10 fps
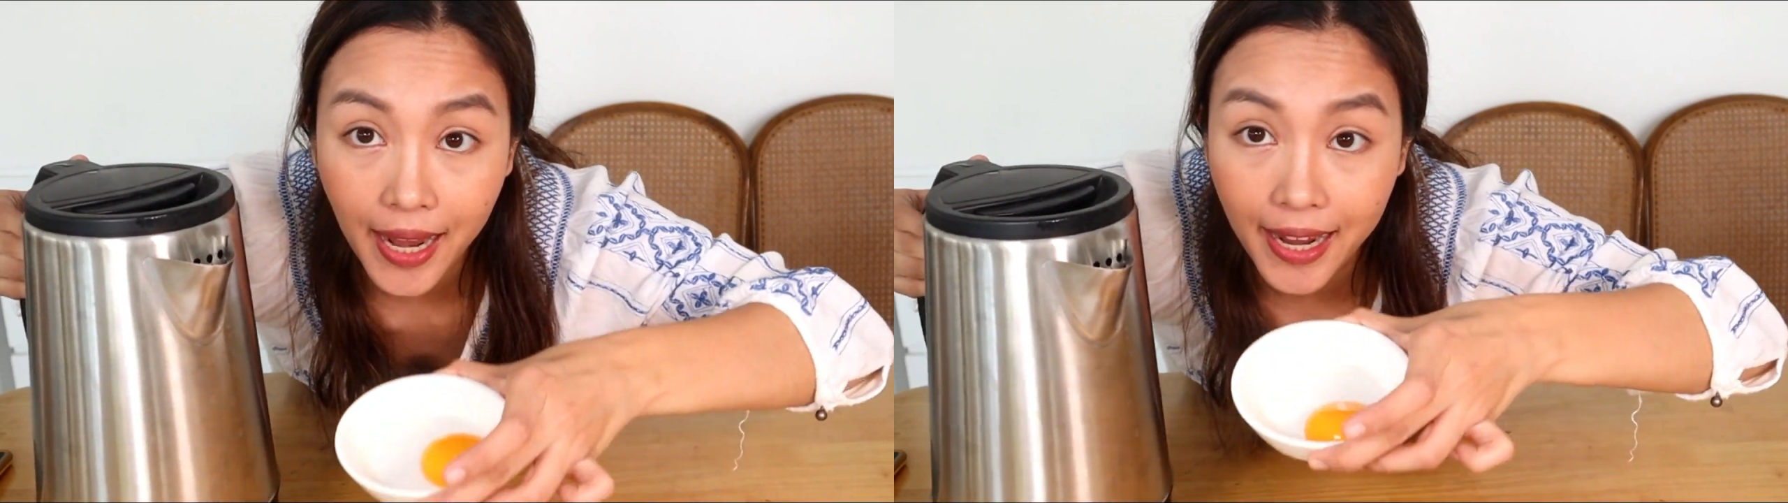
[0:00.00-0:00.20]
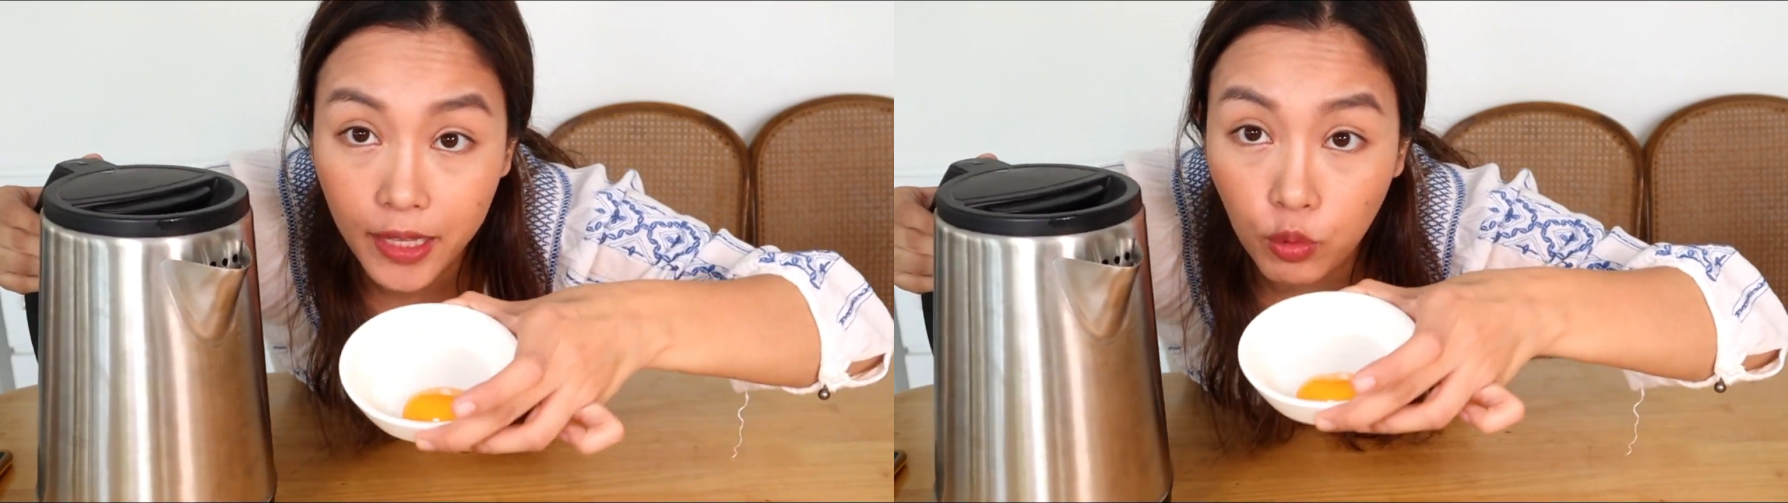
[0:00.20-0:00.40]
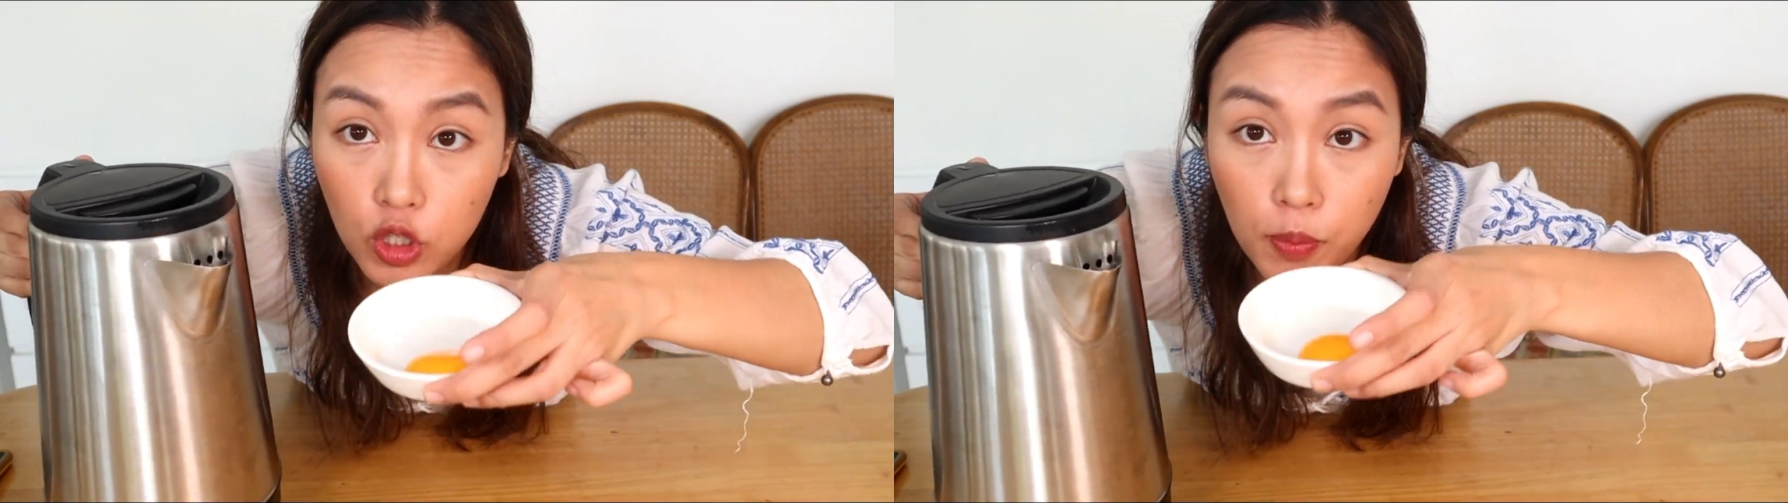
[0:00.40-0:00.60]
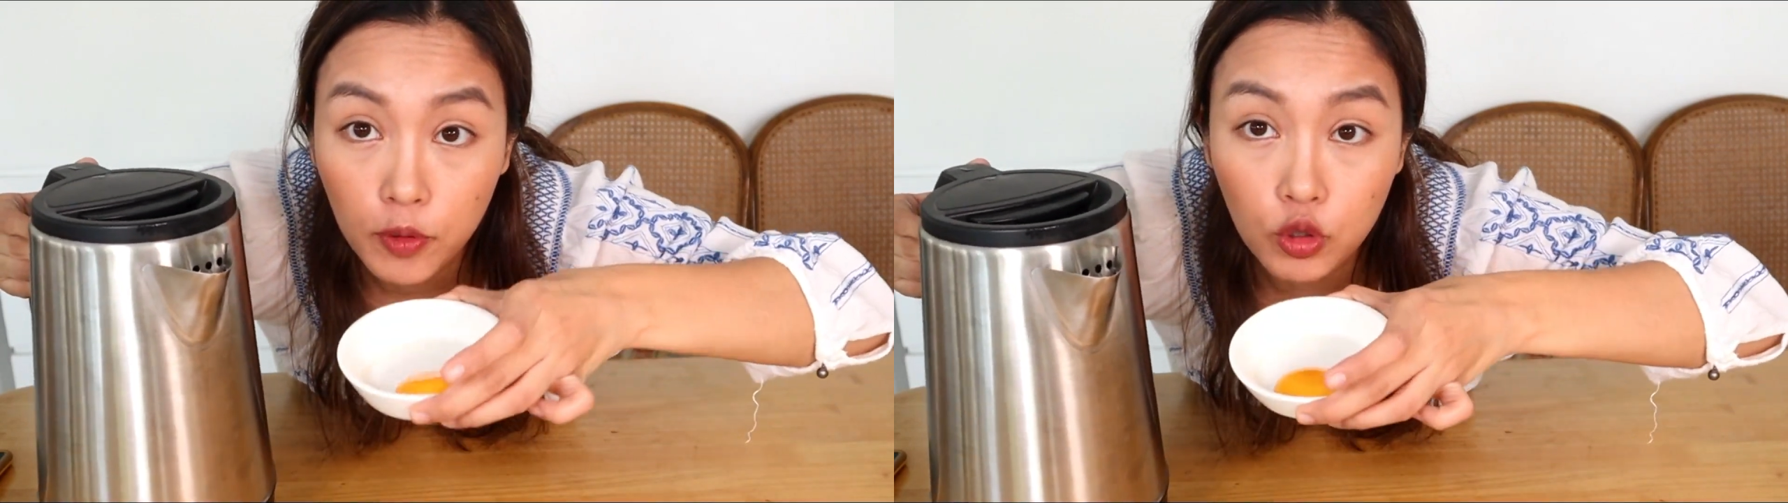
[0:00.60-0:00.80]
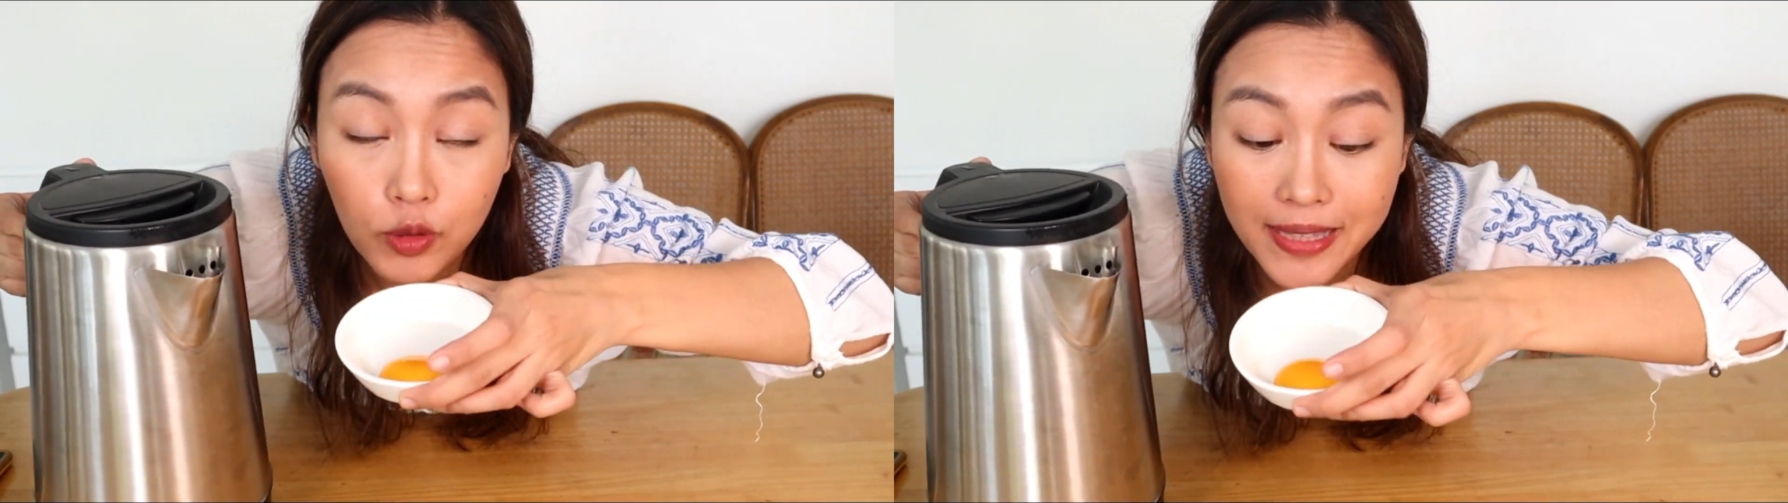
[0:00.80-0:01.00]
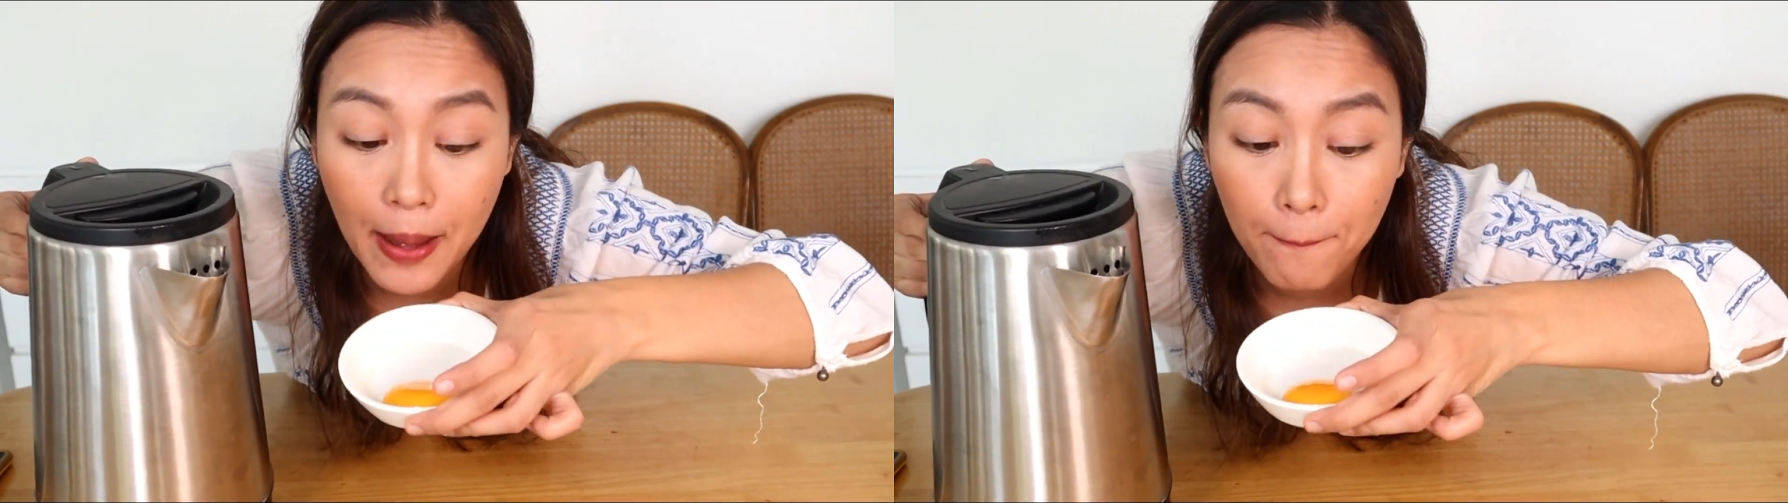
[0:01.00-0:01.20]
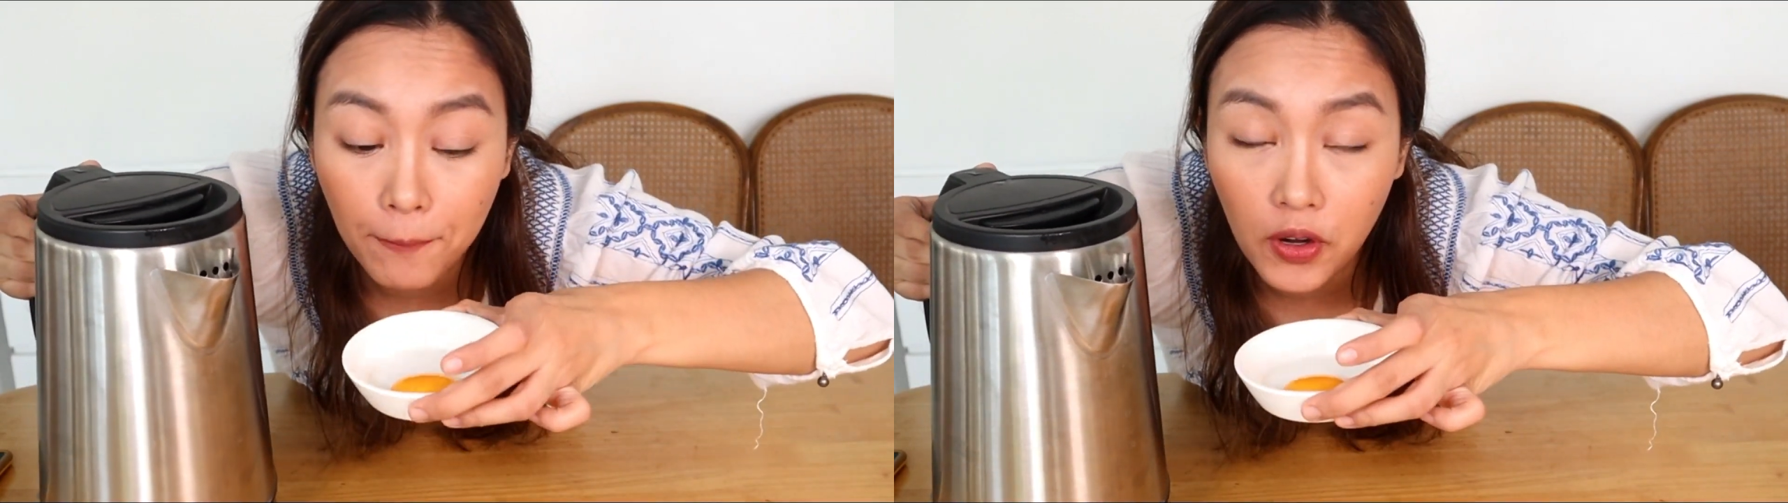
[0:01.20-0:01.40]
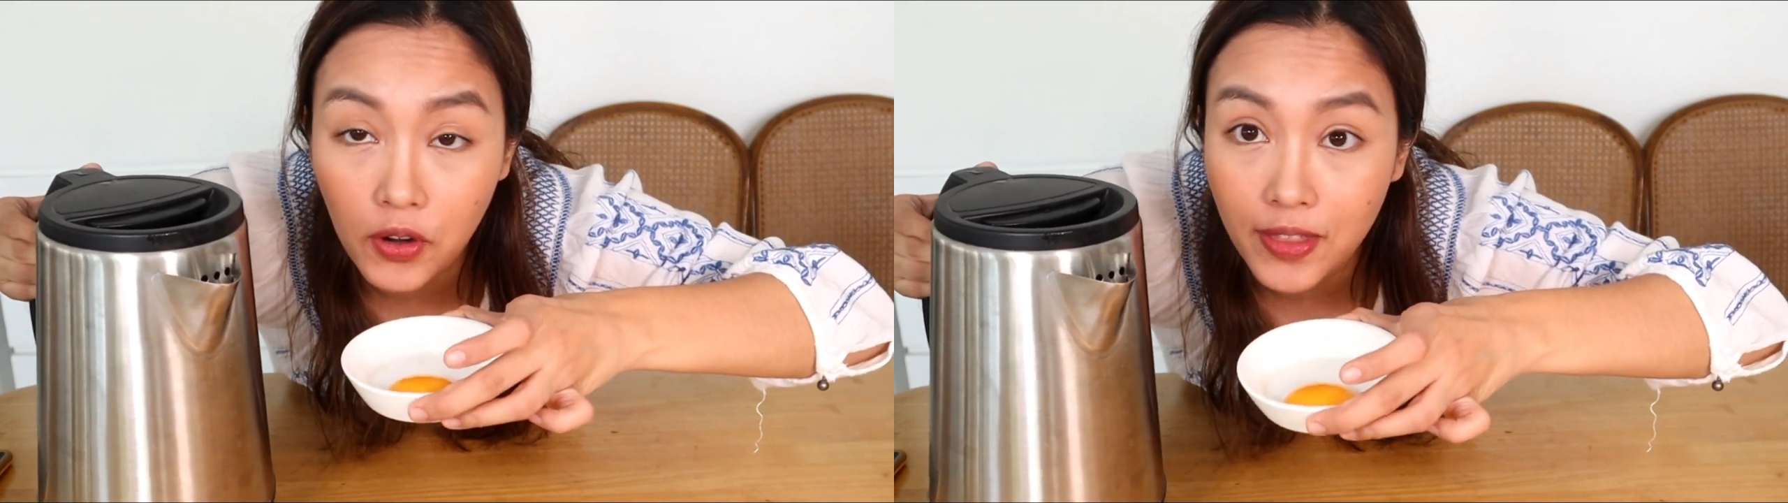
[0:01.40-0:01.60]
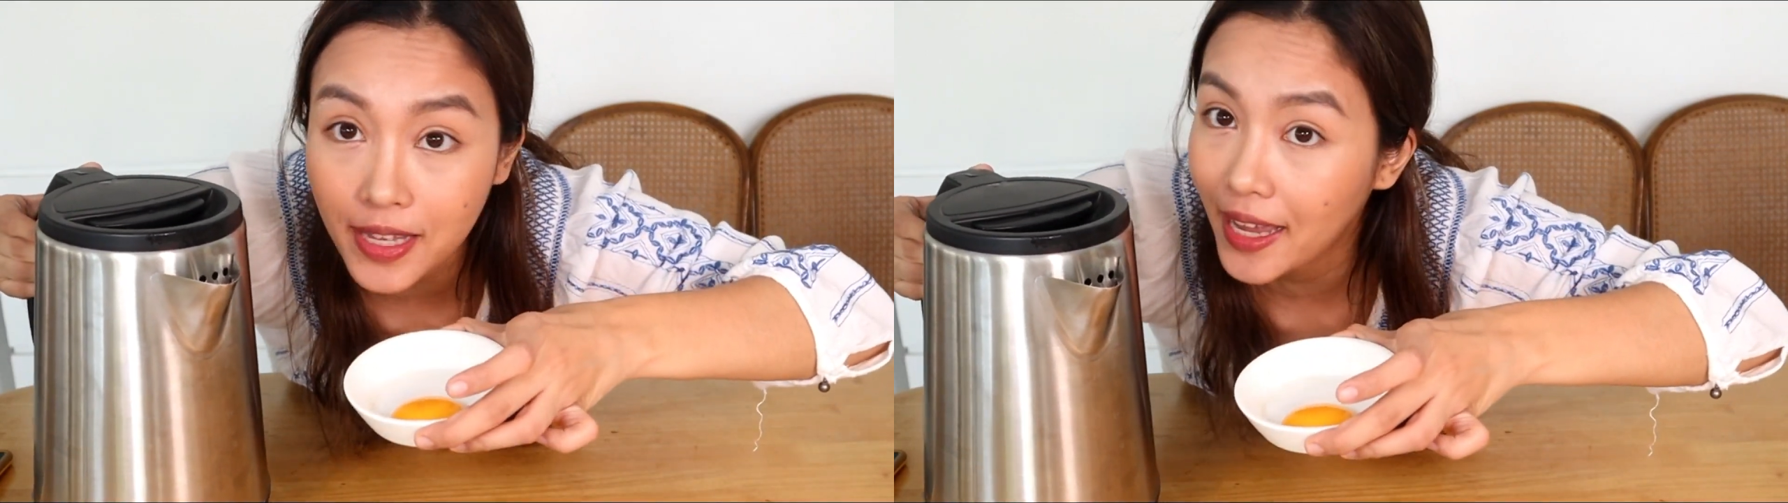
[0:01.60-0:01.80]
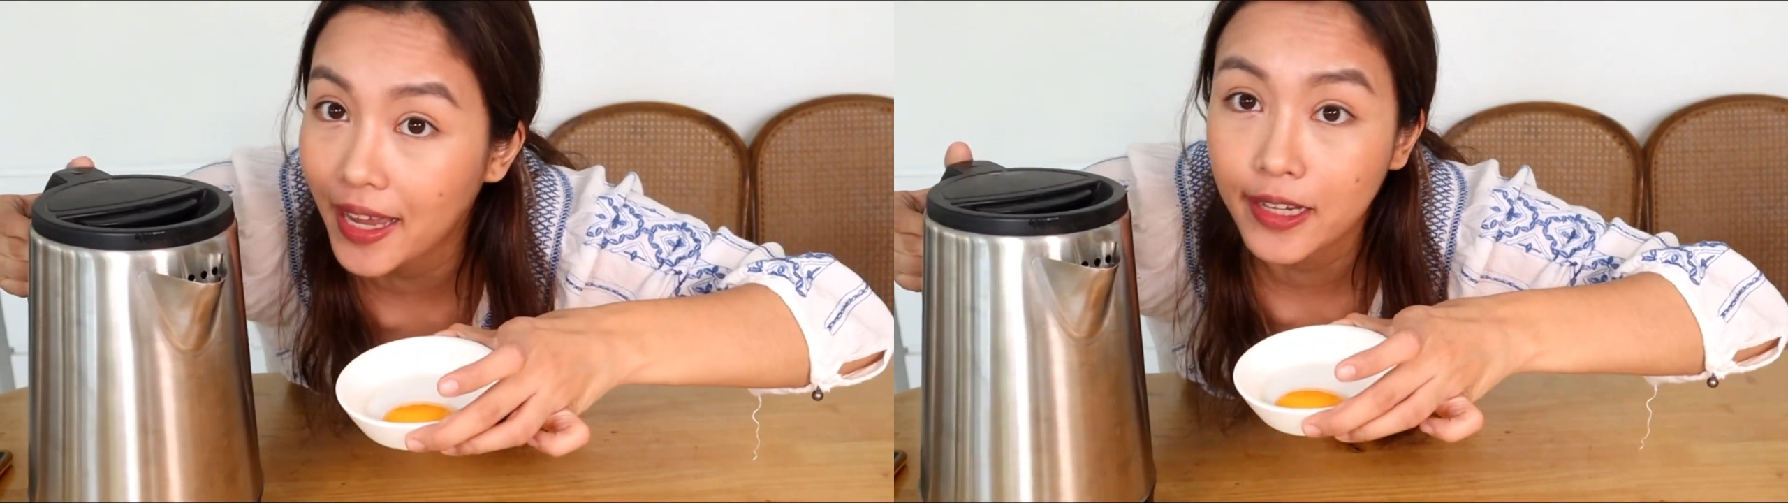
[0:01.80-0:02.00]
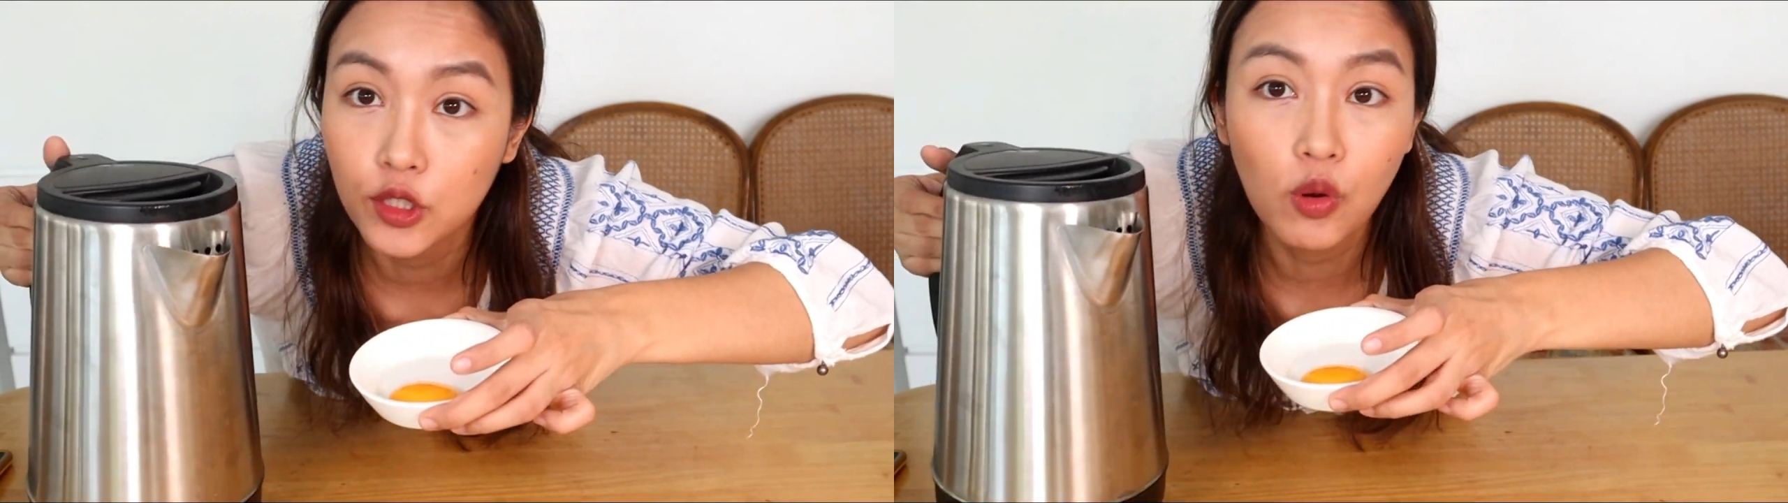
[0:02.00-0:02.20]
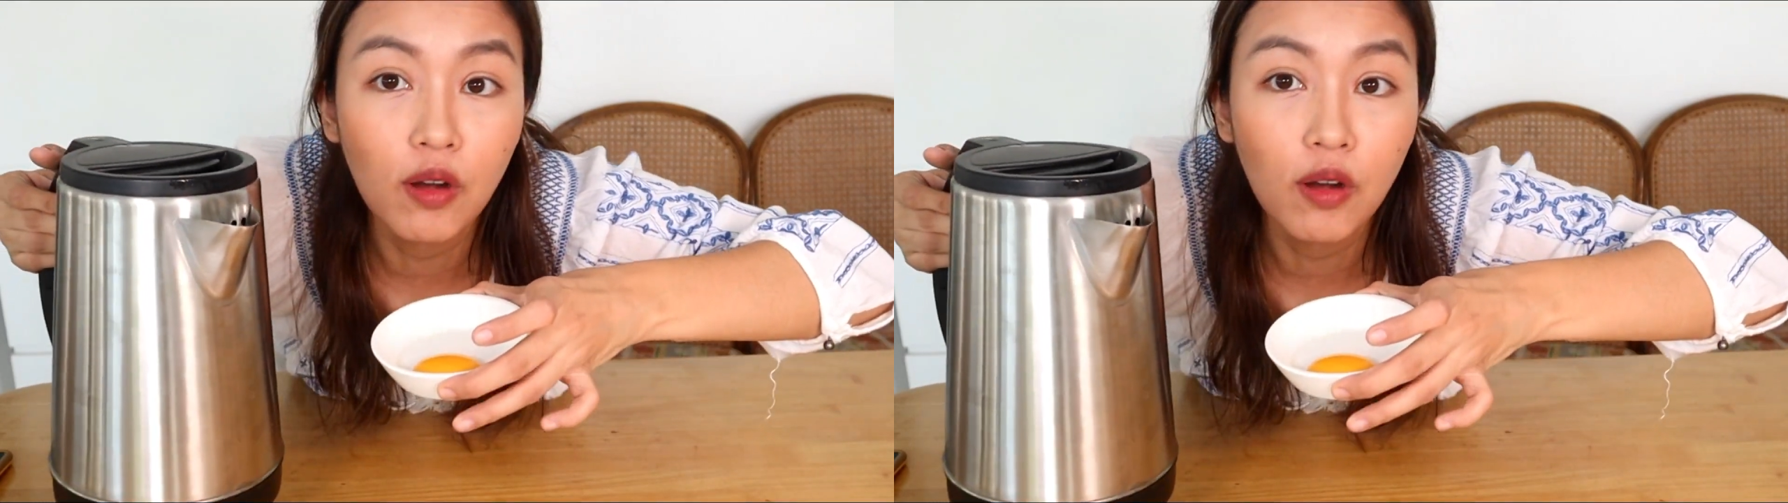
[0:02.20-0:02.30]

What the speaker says: And we're supposed to temper the egg to